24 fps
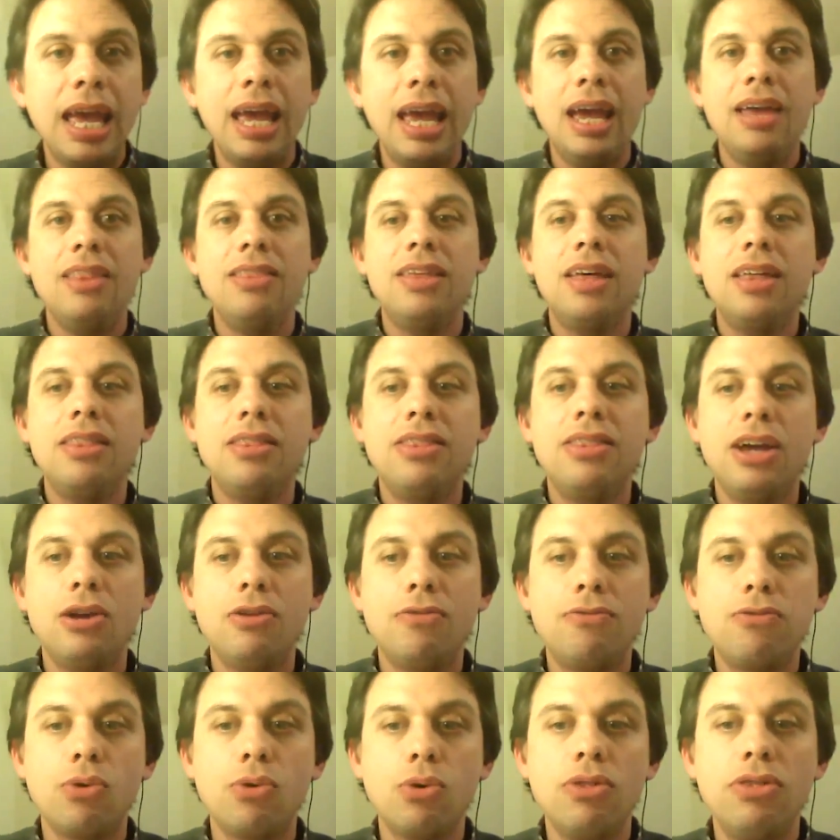and that
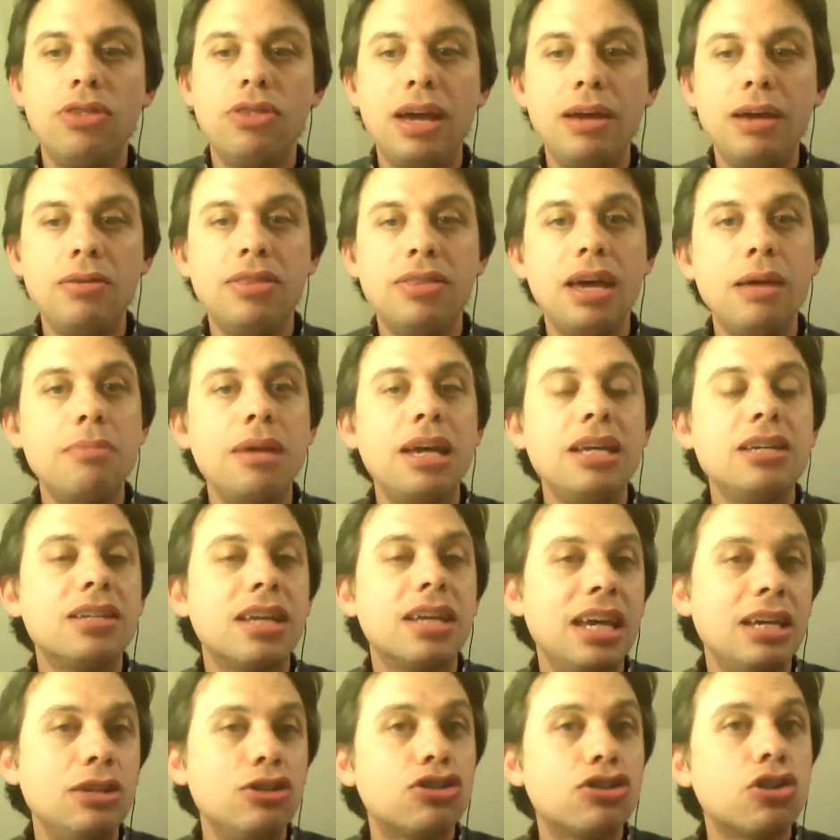therefore they, they
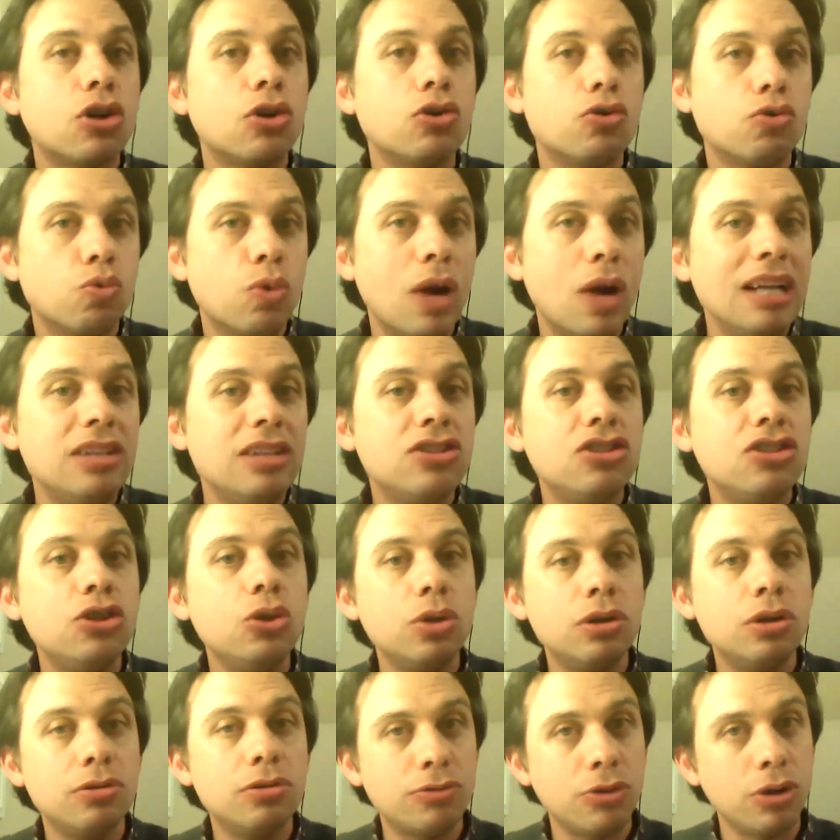maintain certain rights
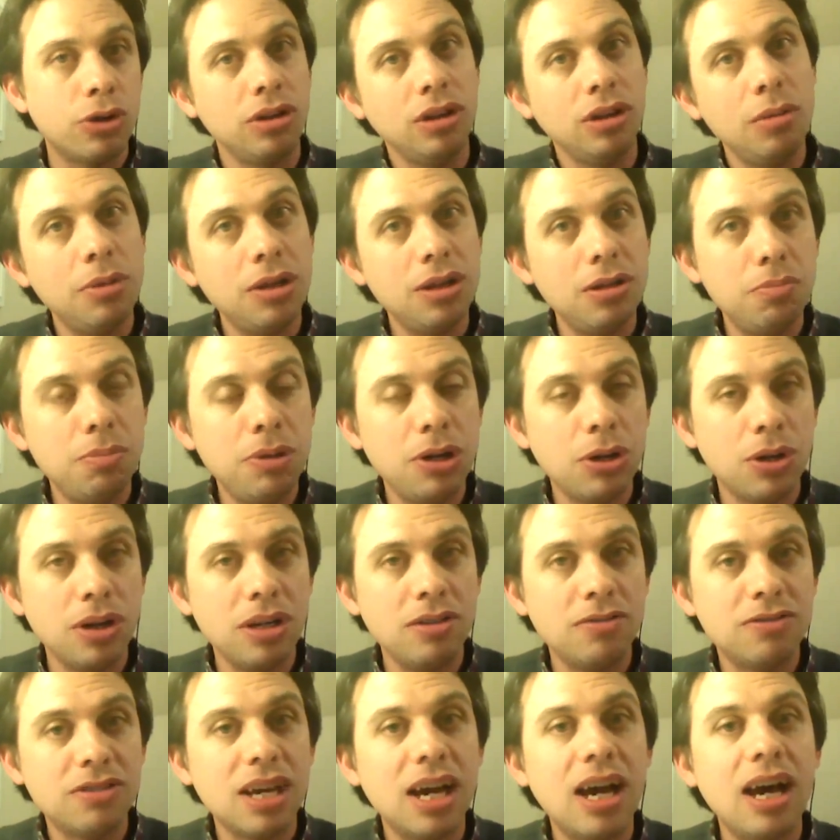to it for a limited
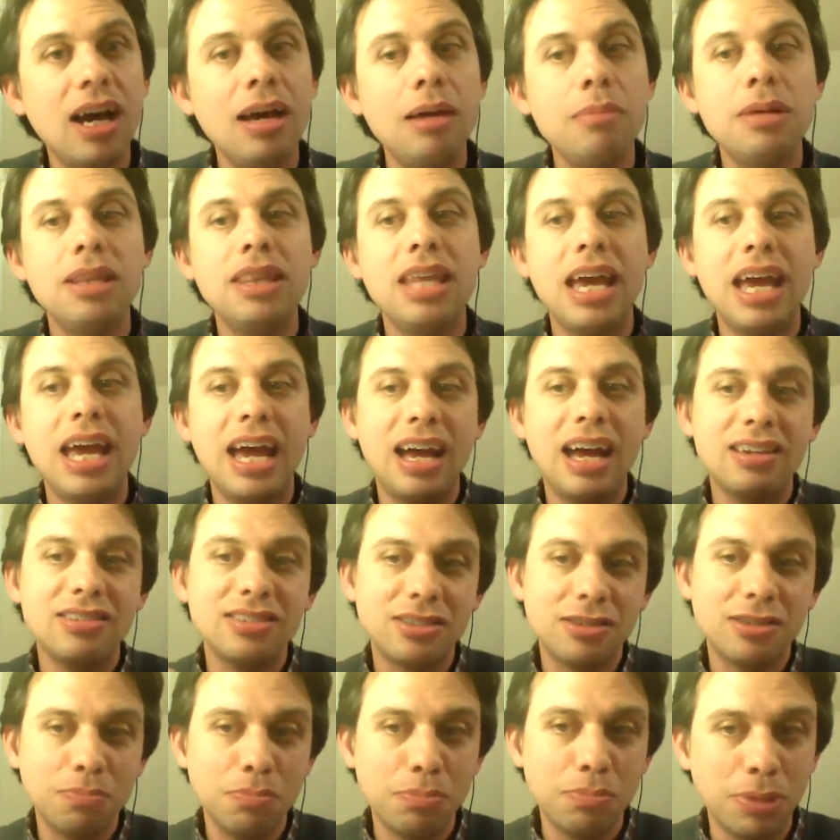period of time, and they
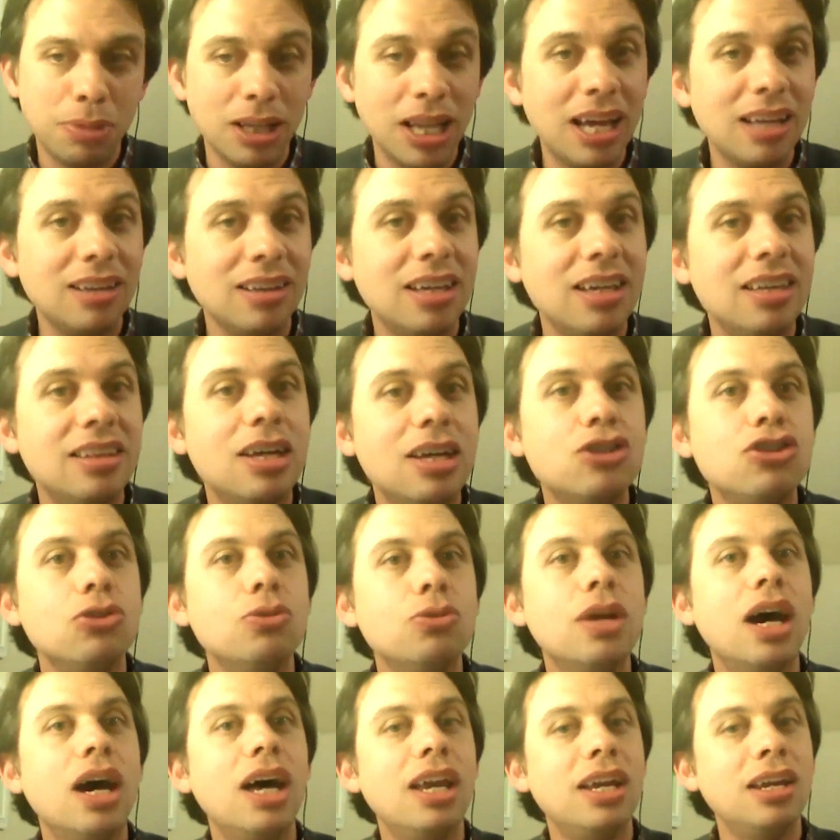ask politely that you
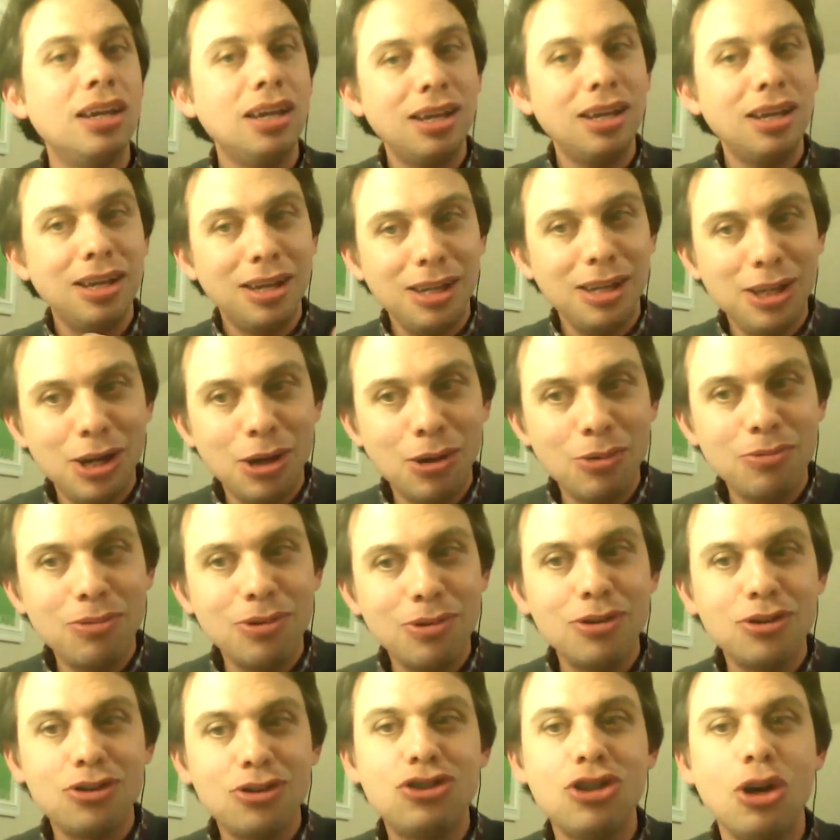not, you know,
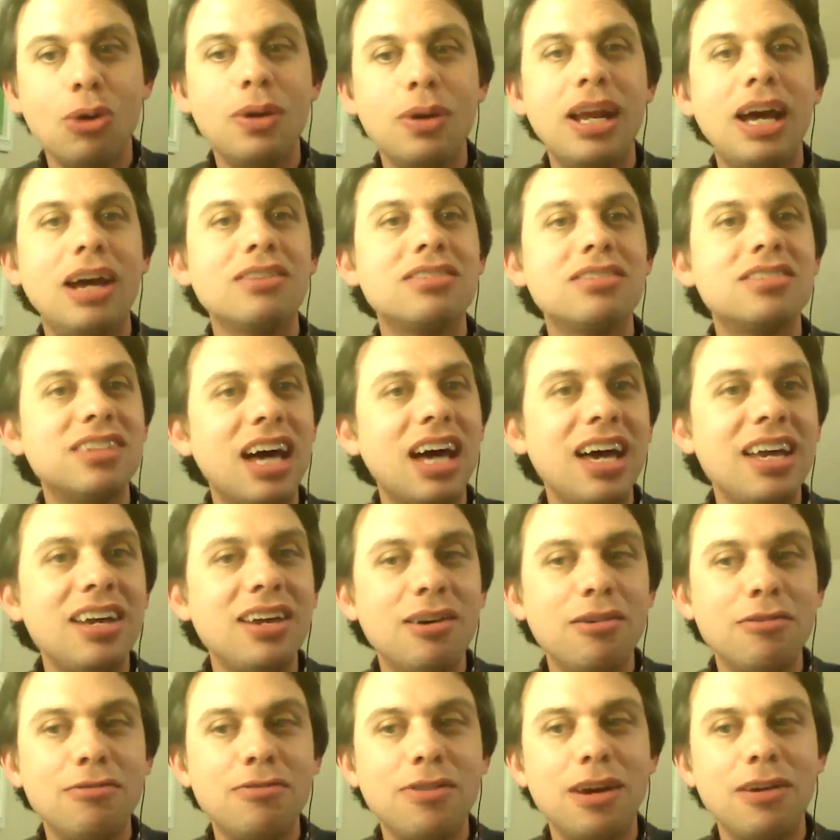show it outside
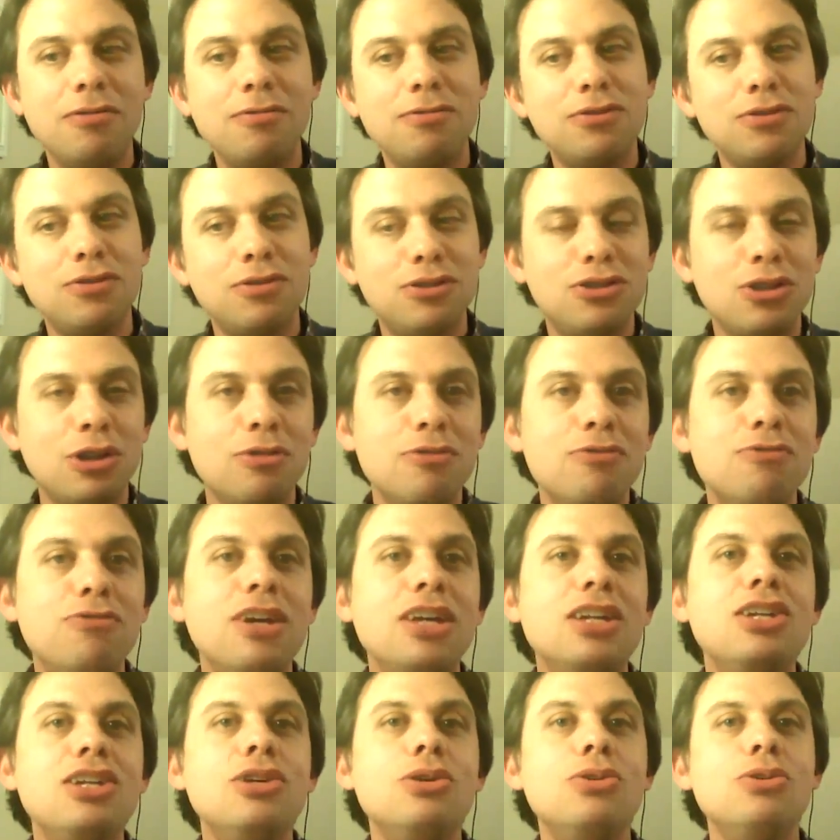of, of certain
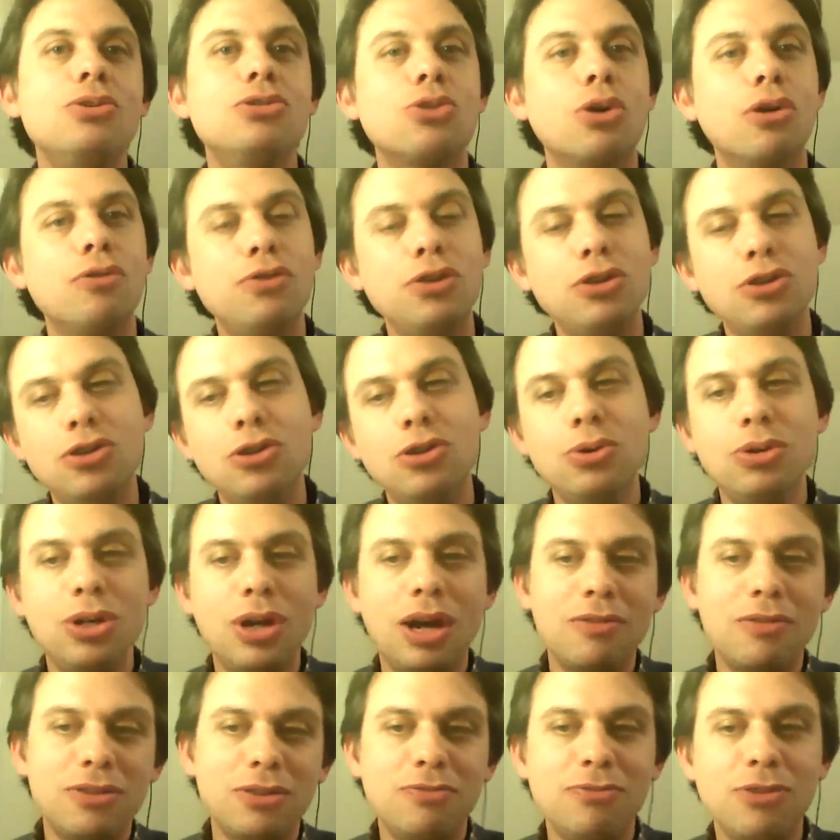venues, or if you do, you
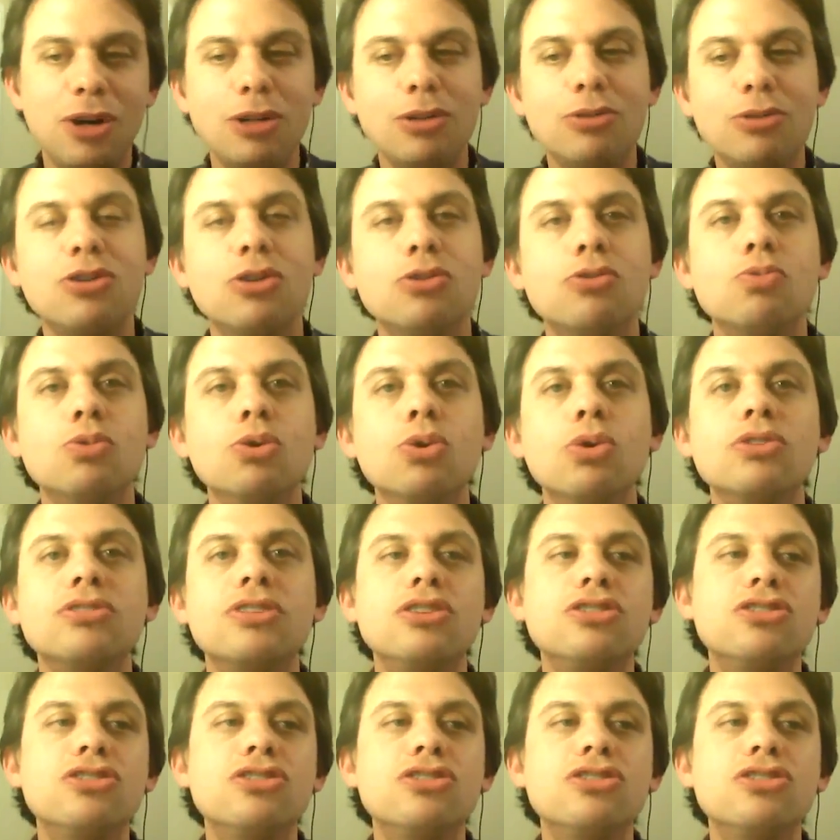have to follow certain rules.